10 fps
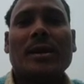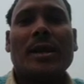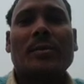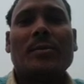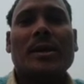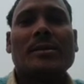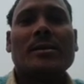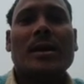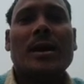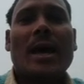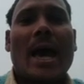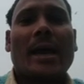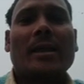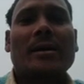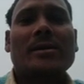It means
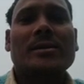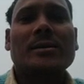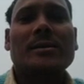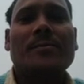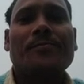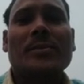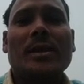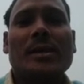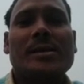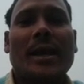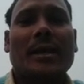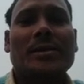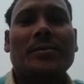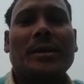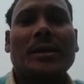agriculture is an
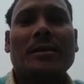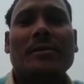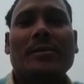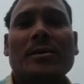activity